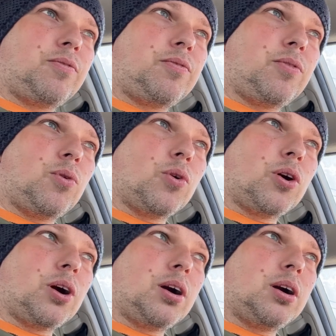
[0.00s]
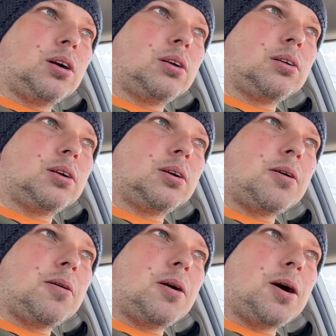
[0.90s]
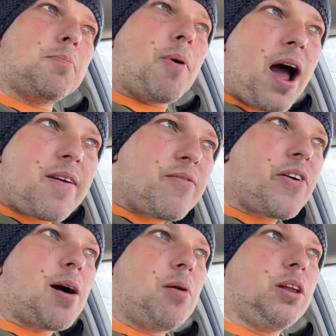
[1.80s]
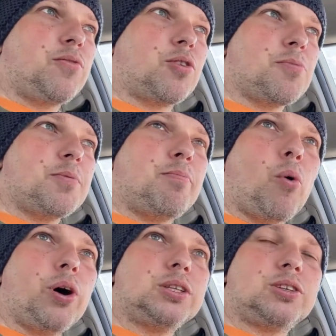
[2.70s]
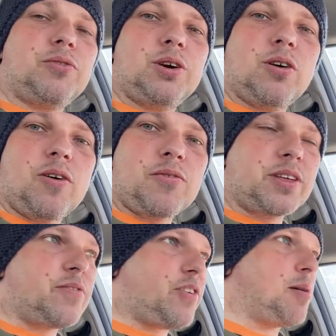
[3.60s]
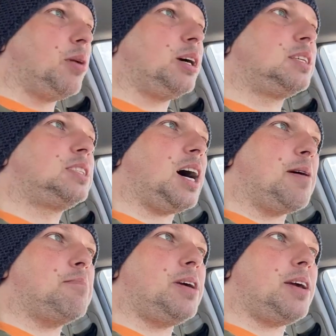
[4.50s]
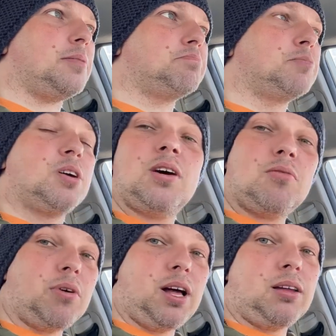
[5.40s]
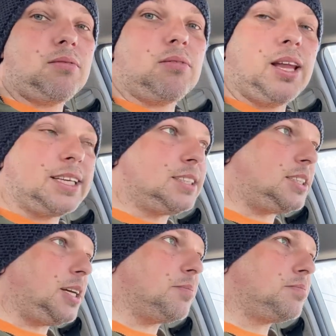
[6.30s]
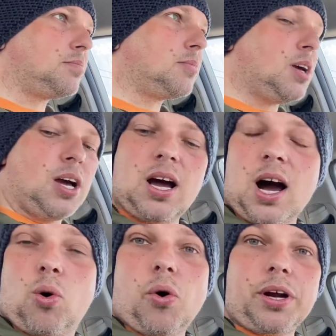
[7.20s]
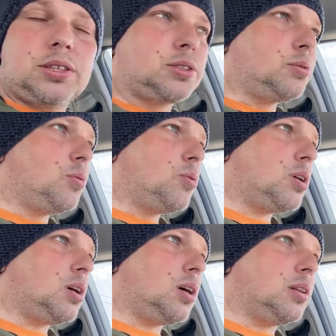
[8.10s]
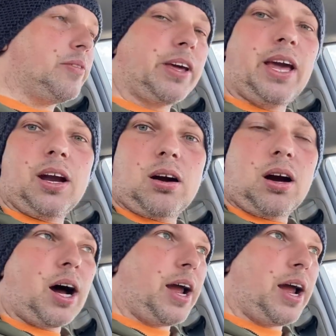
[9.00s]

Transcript: for my family from the points of view of the family time being. Well, let's see. According to Navigator, I